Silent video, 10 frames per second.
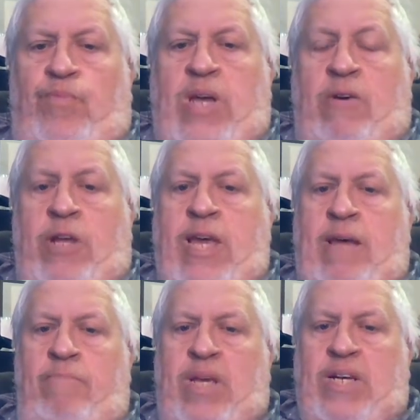Now,
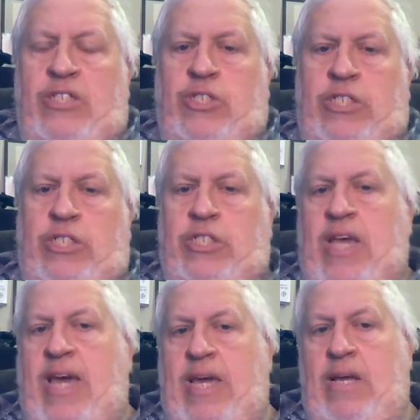again, because this is
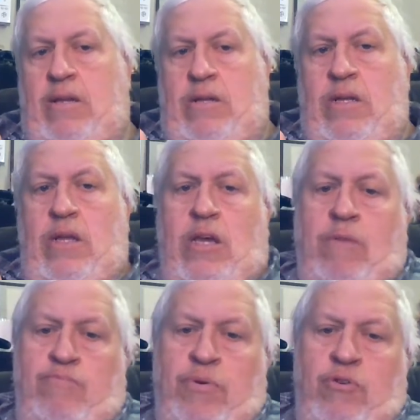a
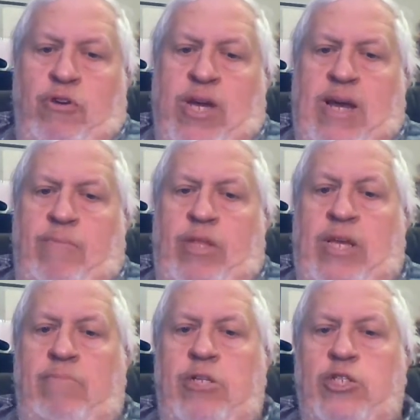computer camera,
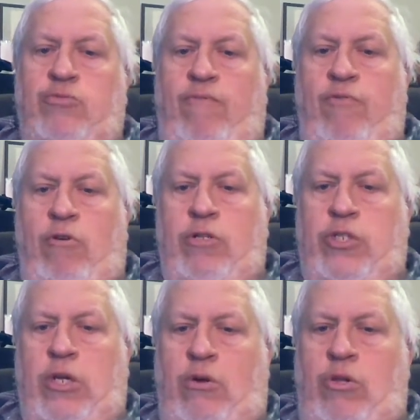the image is
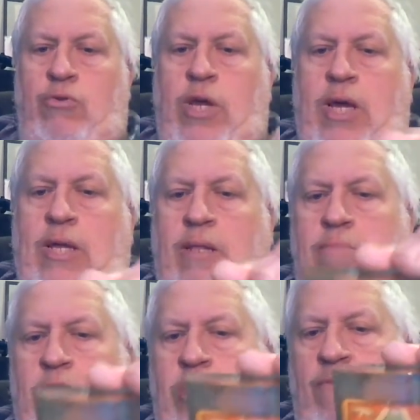reversed, so you can't.
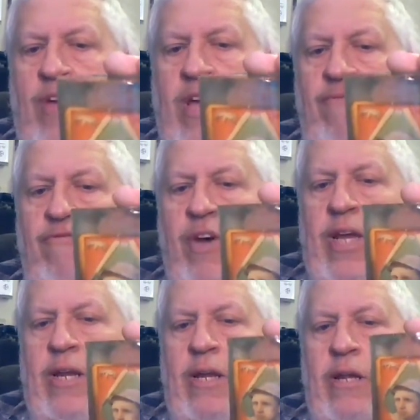Let me see if I can
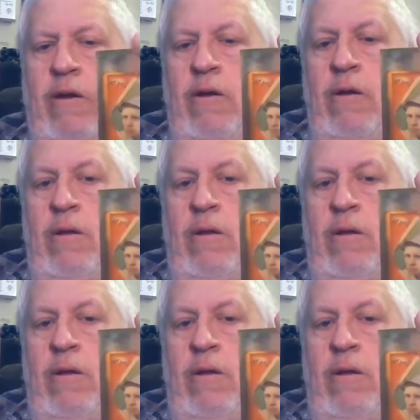find it here.